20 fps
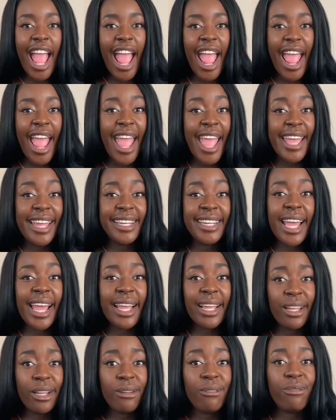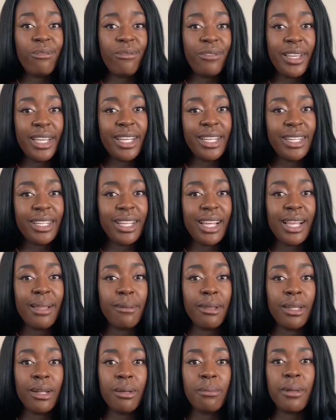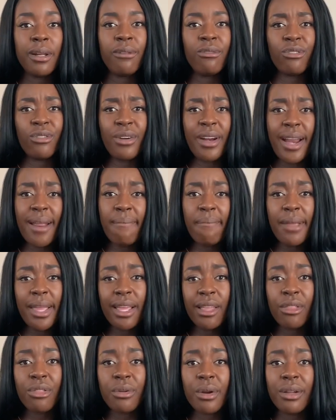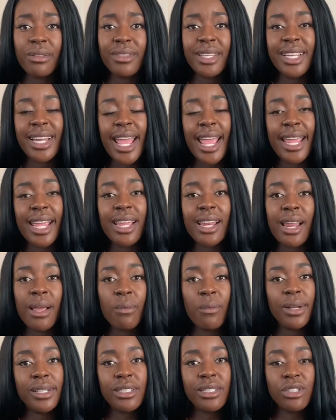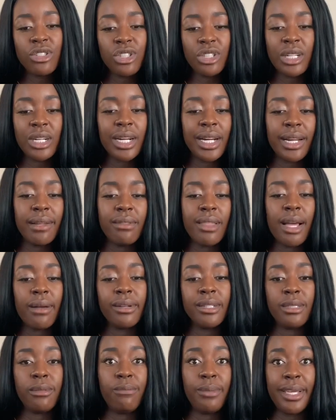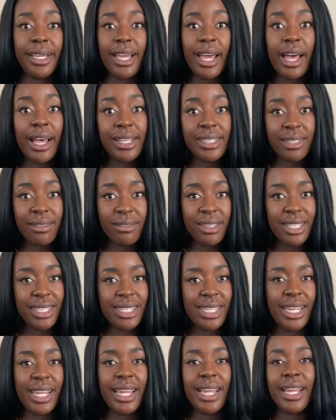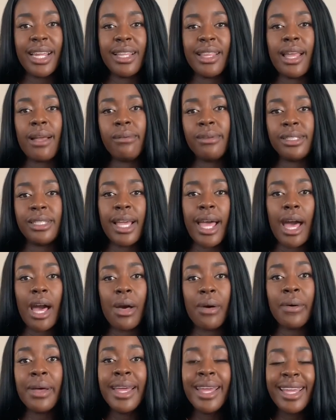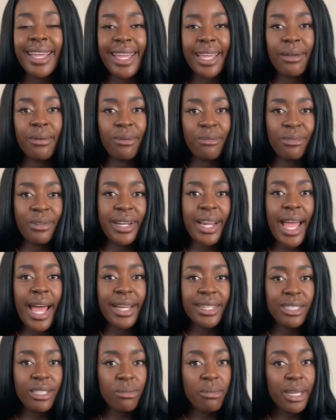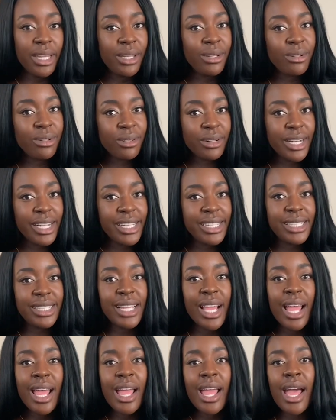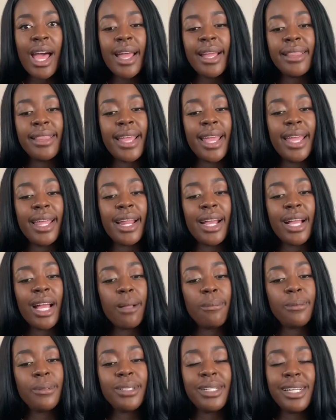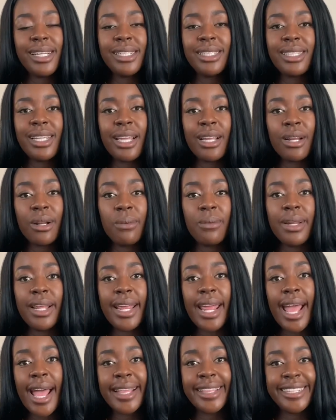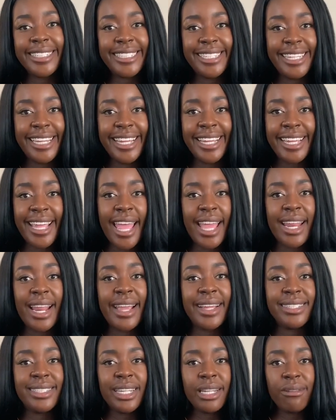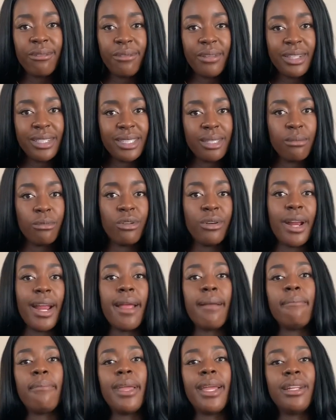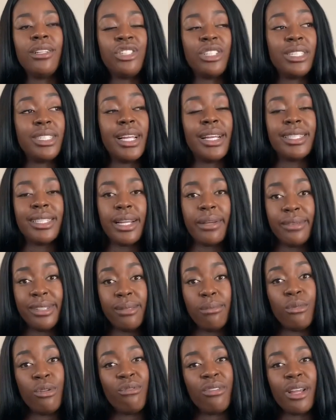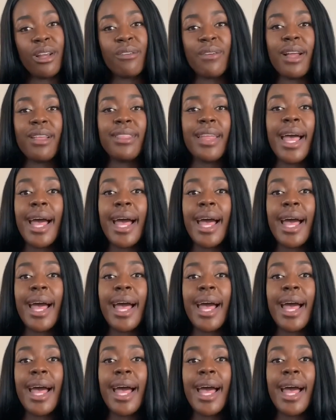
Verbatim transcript: and I could feel a little bit of cramping throughout the night. And I wasn't sure if that was because of the tea and that was how it would react to my uterus and then a couple days later, when I had the tea again, I did feel some cramping just as I was moving around the